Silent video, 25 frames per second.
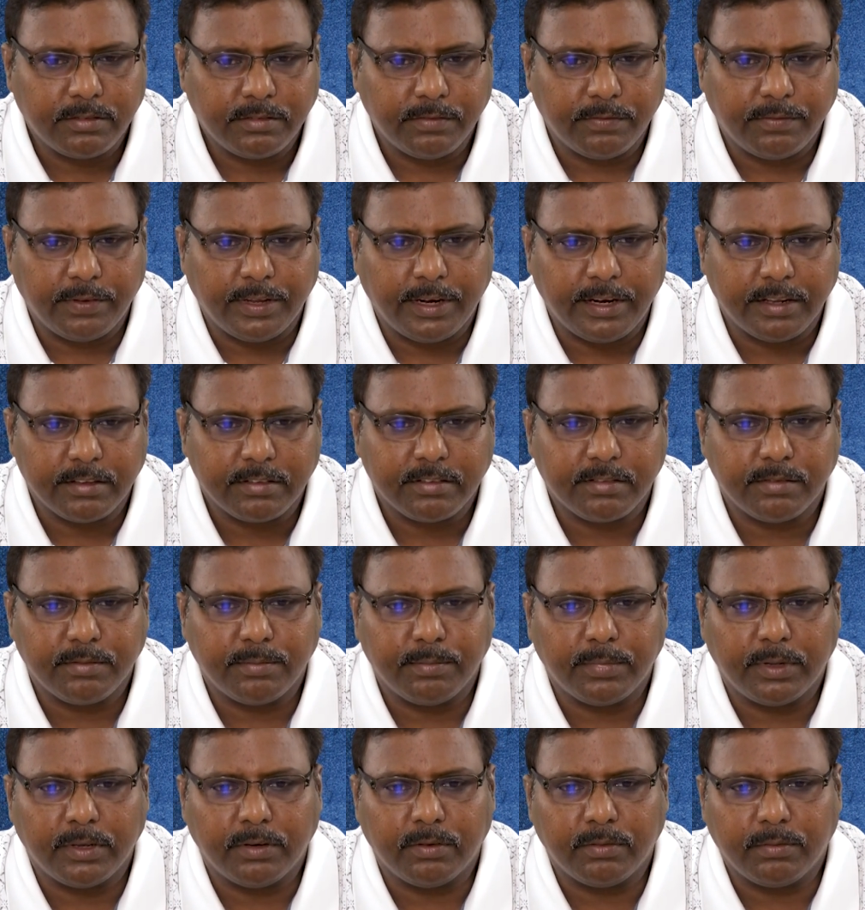various
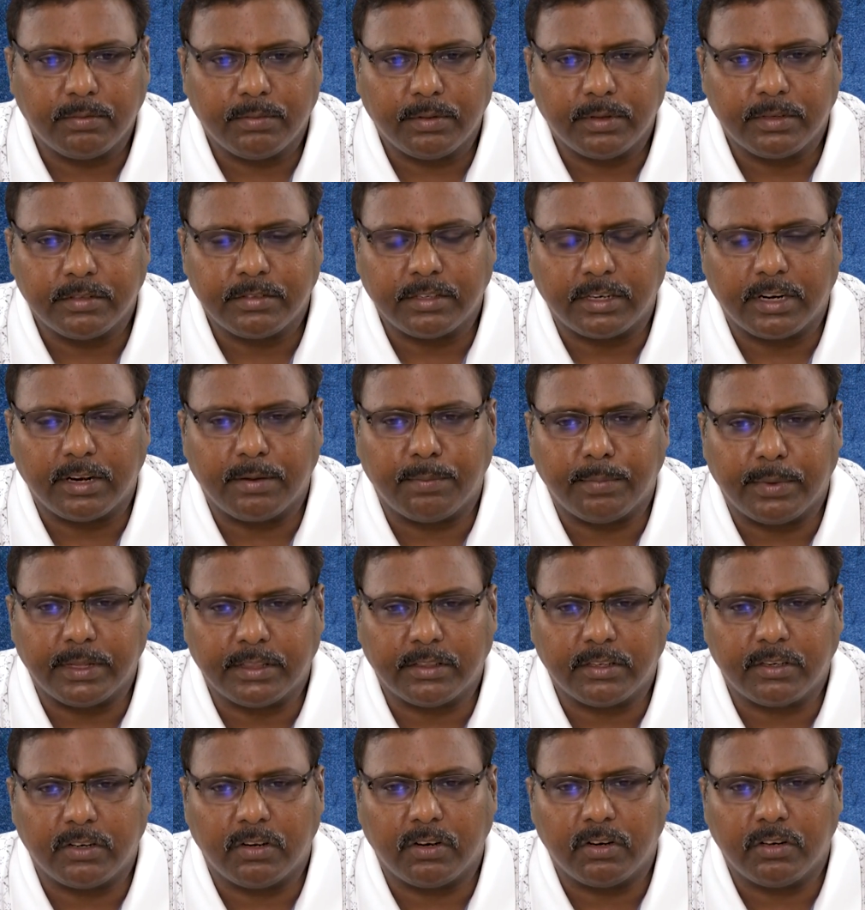certain
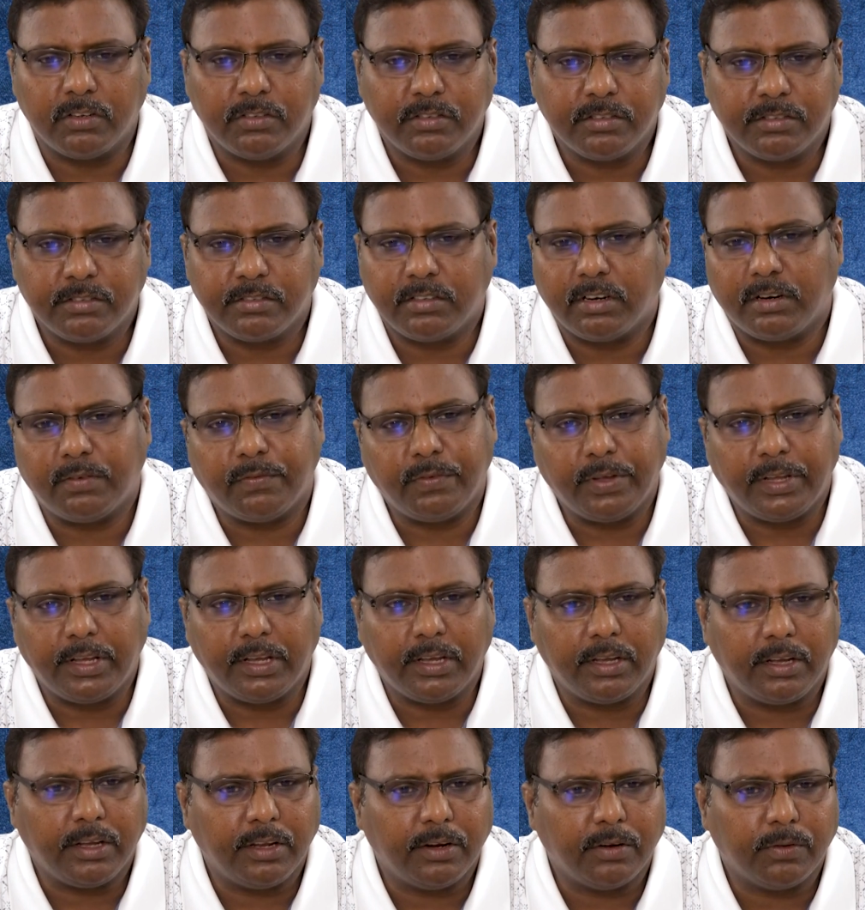methodologies that we